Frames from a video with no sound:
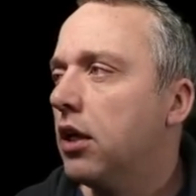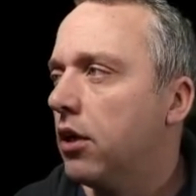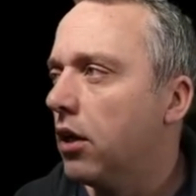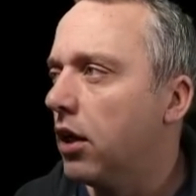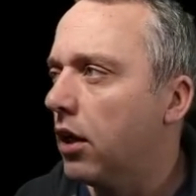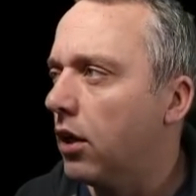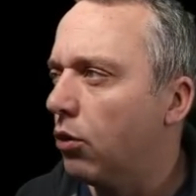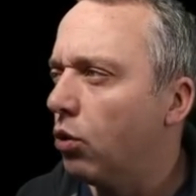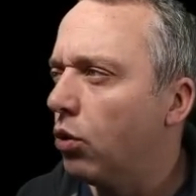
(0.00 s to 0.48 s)

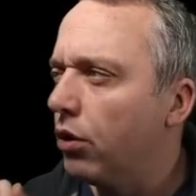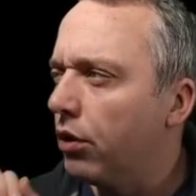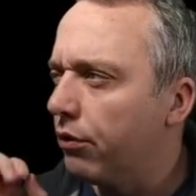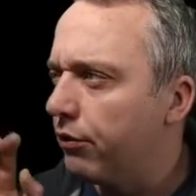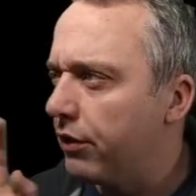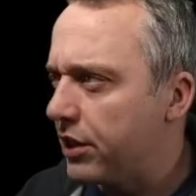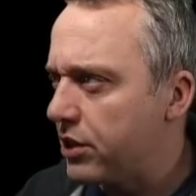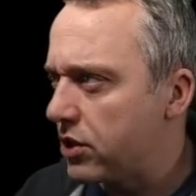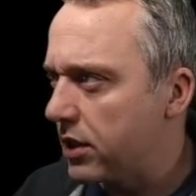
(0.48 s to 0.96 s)
Uh, we'll
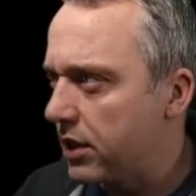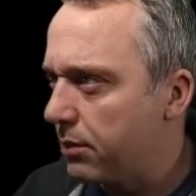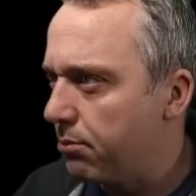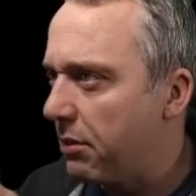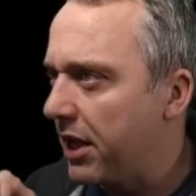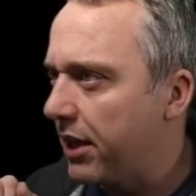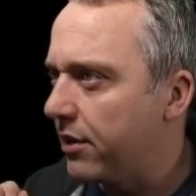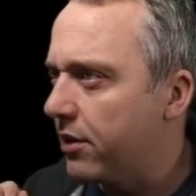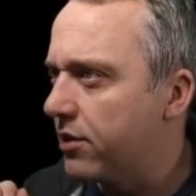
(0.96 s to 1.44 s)
eventually
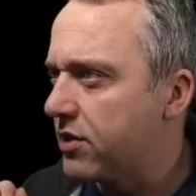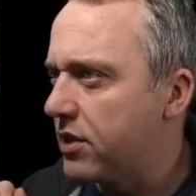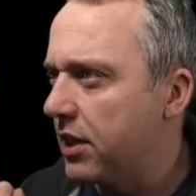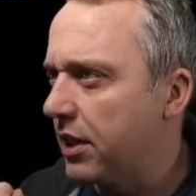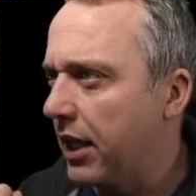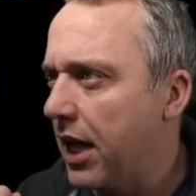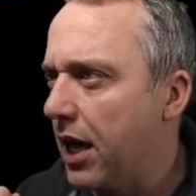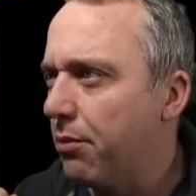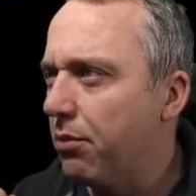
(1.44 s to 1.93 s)
make this
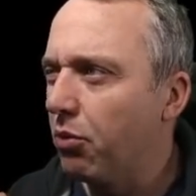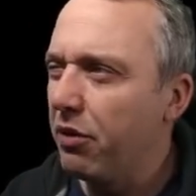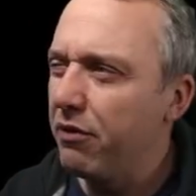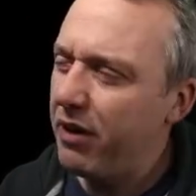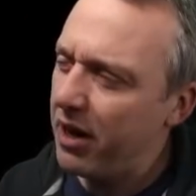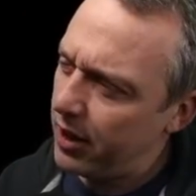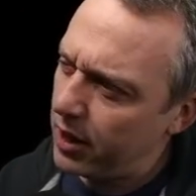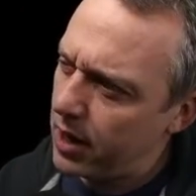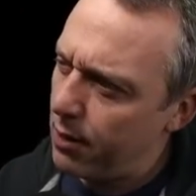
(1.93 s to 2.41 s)
thing happen. We've
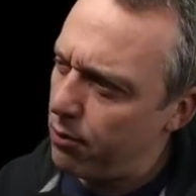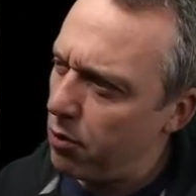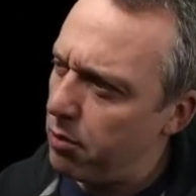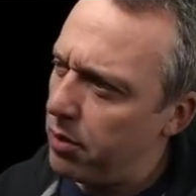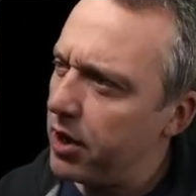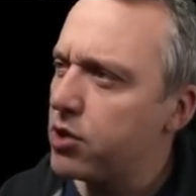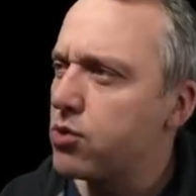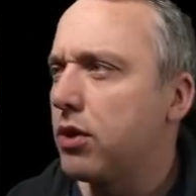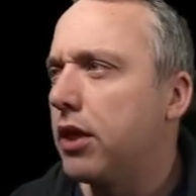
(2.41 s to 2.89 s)
had a couple
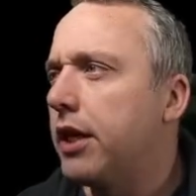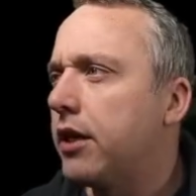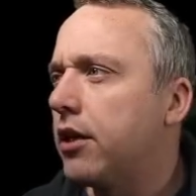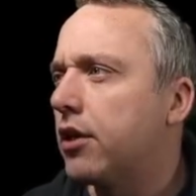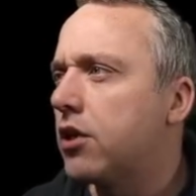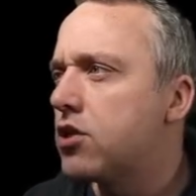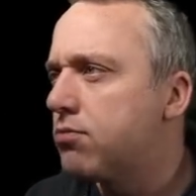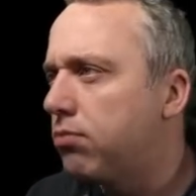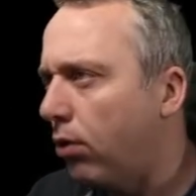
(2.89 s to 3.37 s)
bugs with like
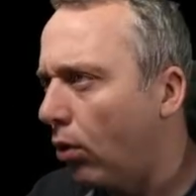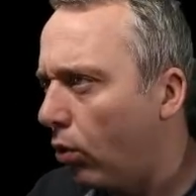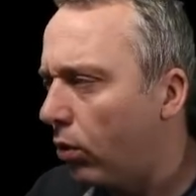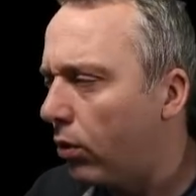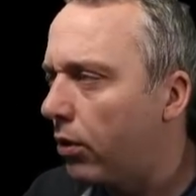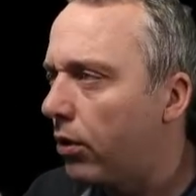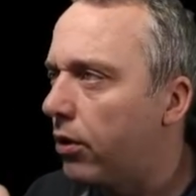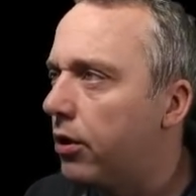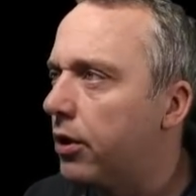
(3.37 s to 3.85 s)

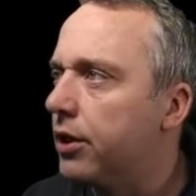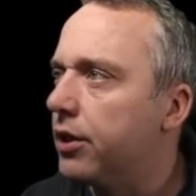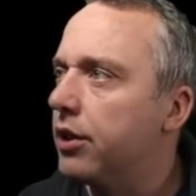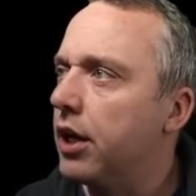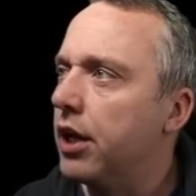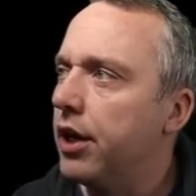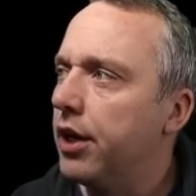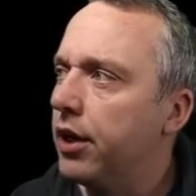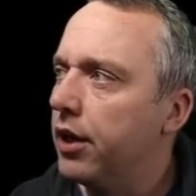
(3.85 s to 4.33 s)
Explorer and,
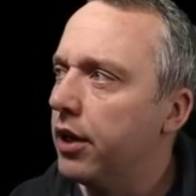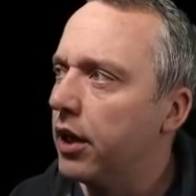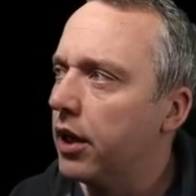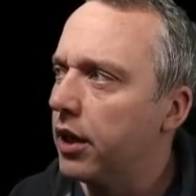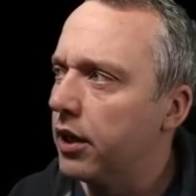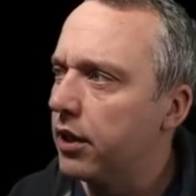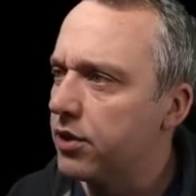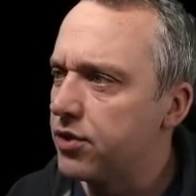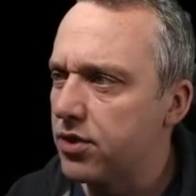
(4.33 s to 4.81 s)
and
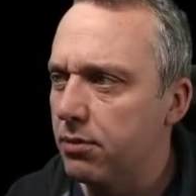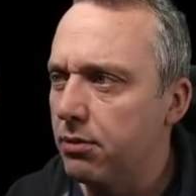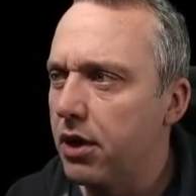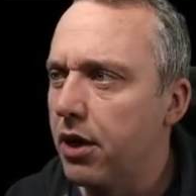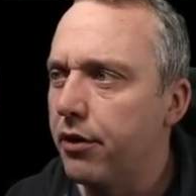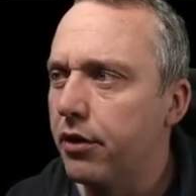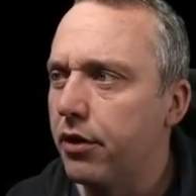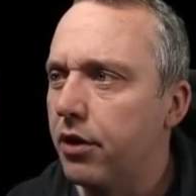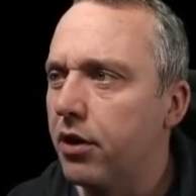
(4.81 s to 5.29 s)
uh, some
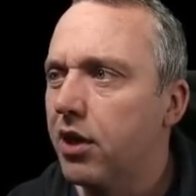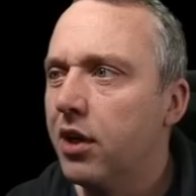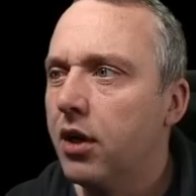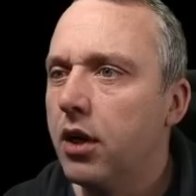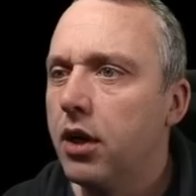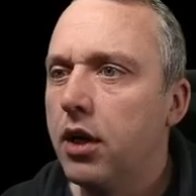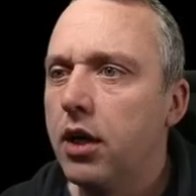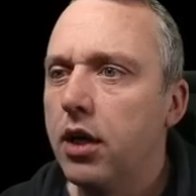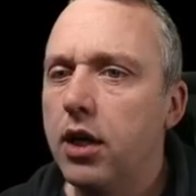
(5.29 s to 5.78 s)
other
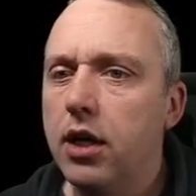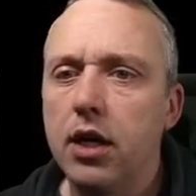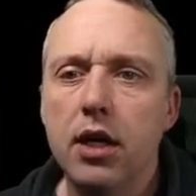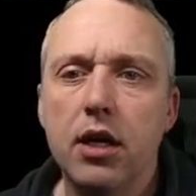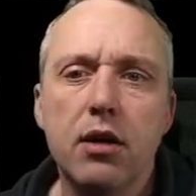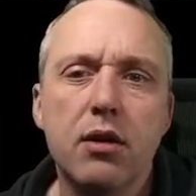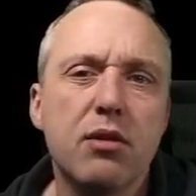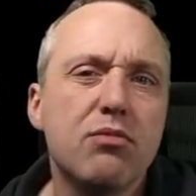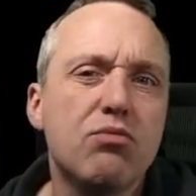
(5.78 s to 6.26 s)

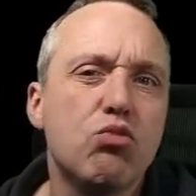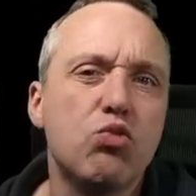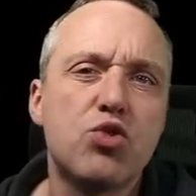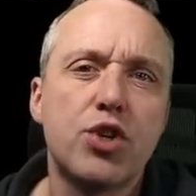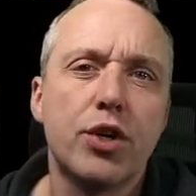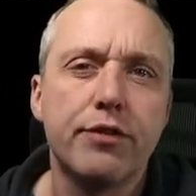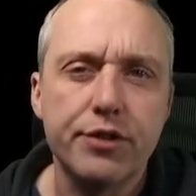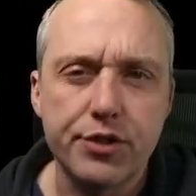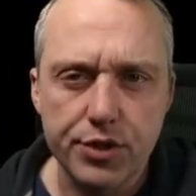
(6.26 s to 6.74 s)
uh,
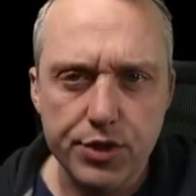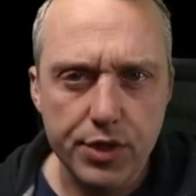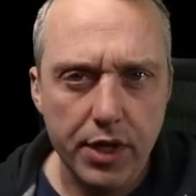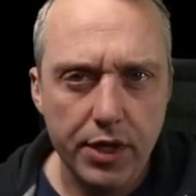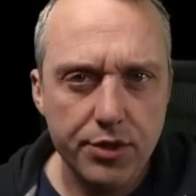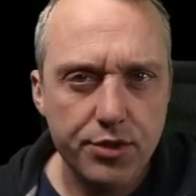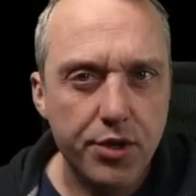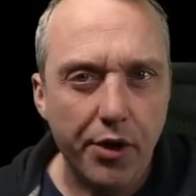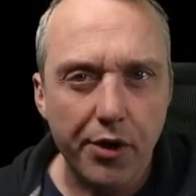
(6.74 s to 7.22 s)
services
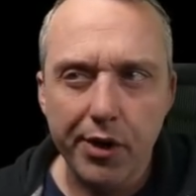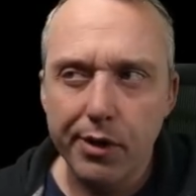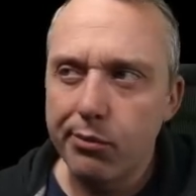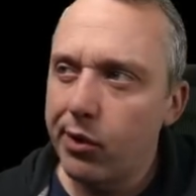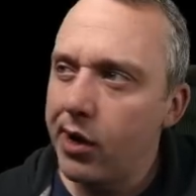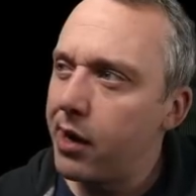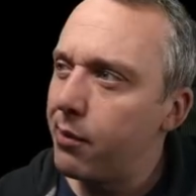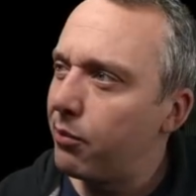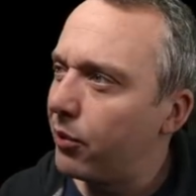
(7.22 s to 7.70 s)
not starting
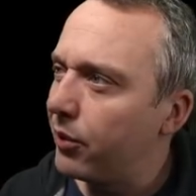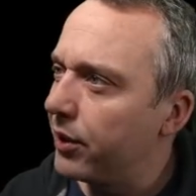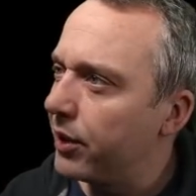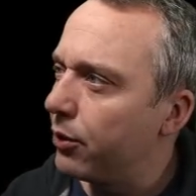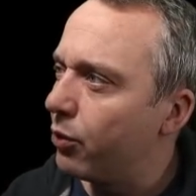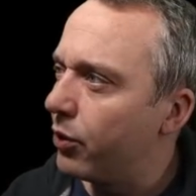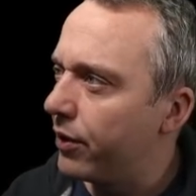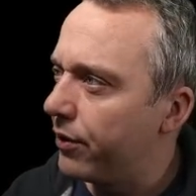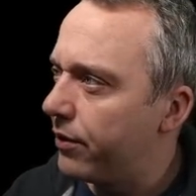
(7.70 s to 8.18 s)
properly
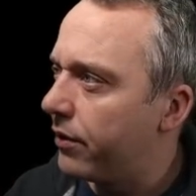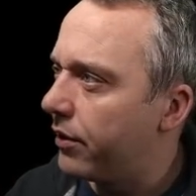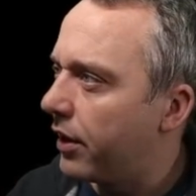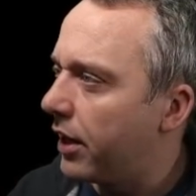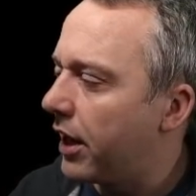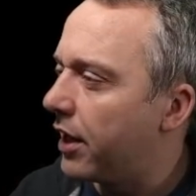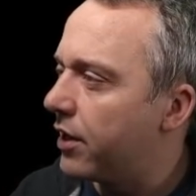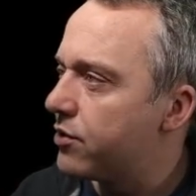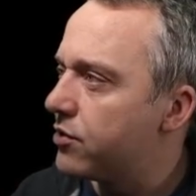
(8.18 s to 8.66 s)
with the
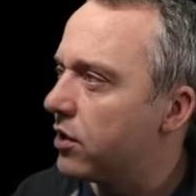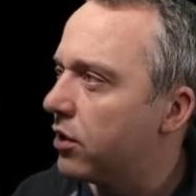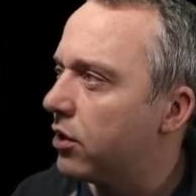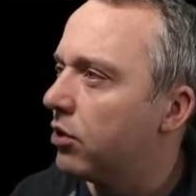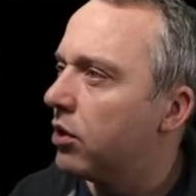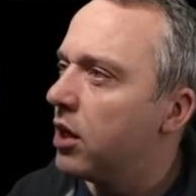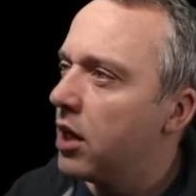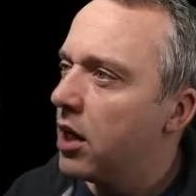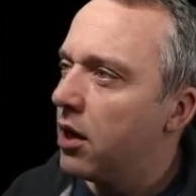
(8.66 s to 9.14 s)

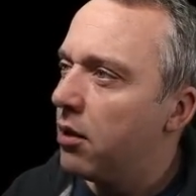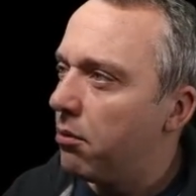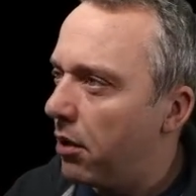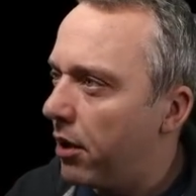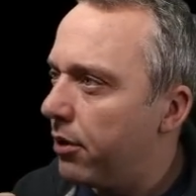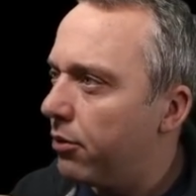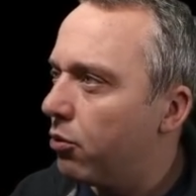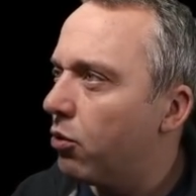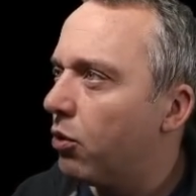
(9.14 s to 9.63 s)
ISO,
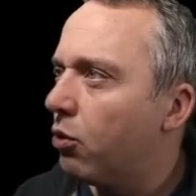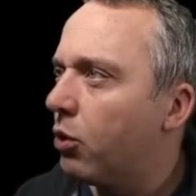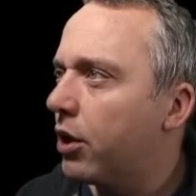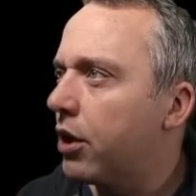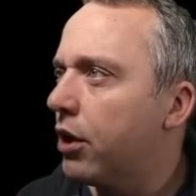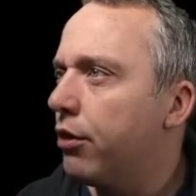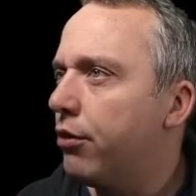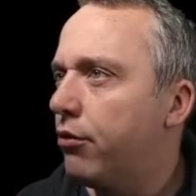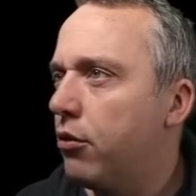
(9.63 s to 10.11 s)
but we're
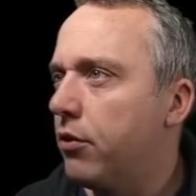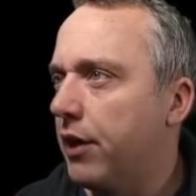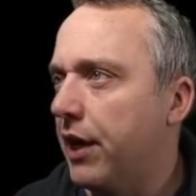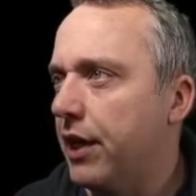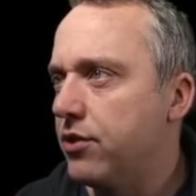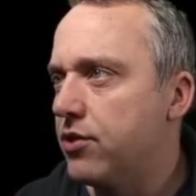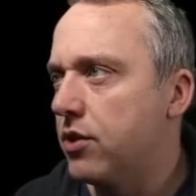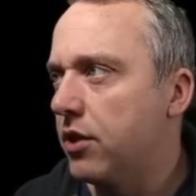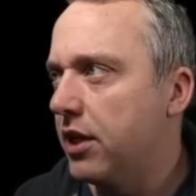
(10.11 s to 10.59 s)
working through
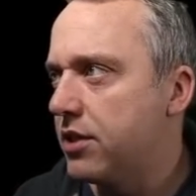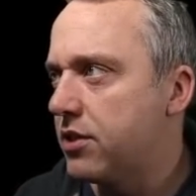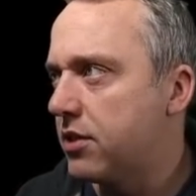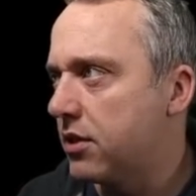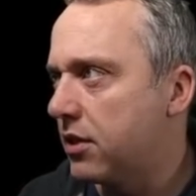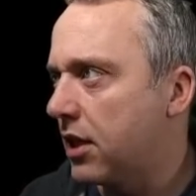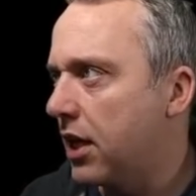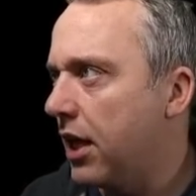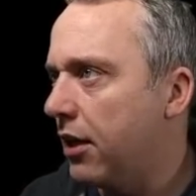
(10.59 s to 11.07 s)
that. So
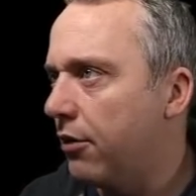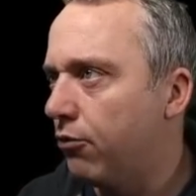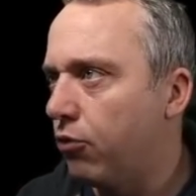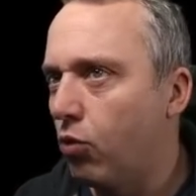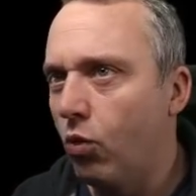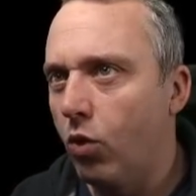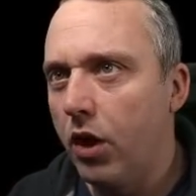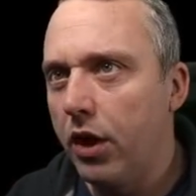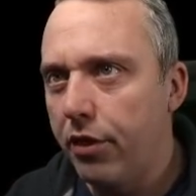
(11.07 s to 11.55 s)
that's kind of
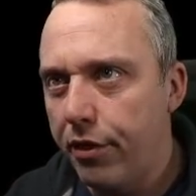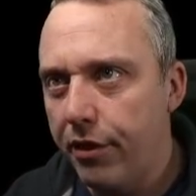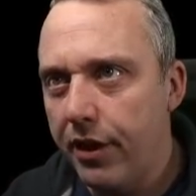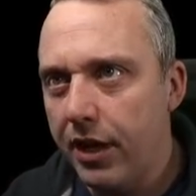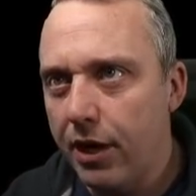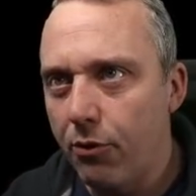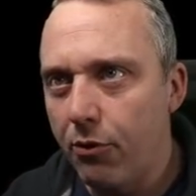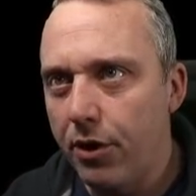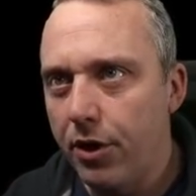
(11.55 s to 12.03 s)
one
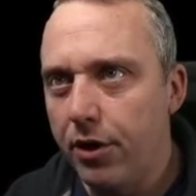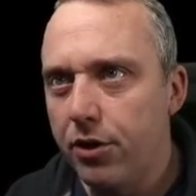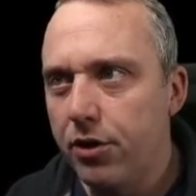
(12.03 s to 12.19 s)
thing I wanted to